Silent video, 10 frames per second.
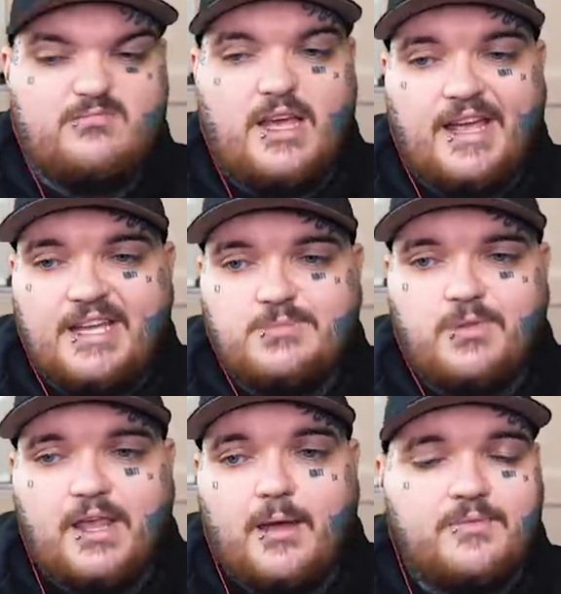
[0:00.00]
I guess,
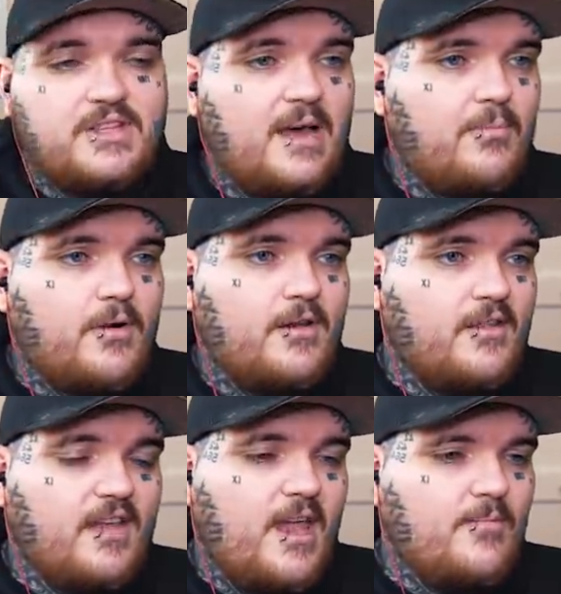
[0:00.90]
play up to that part in
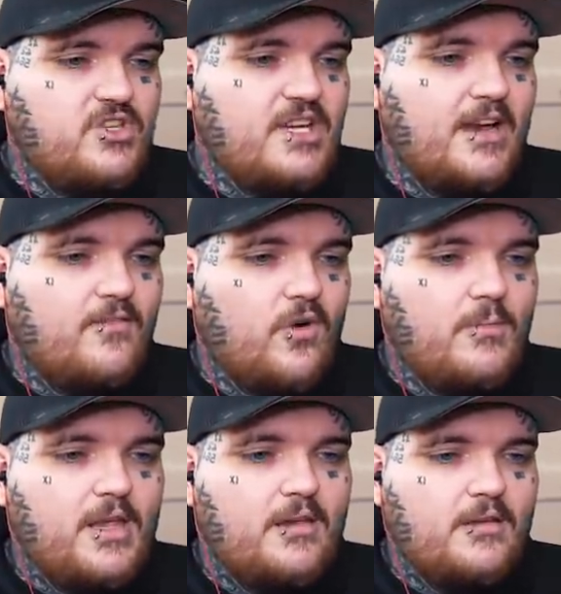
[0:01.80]
the game and check for
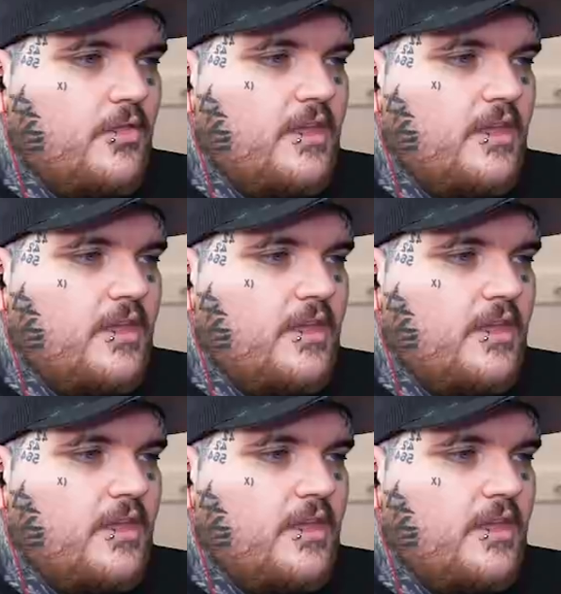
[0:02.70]
me.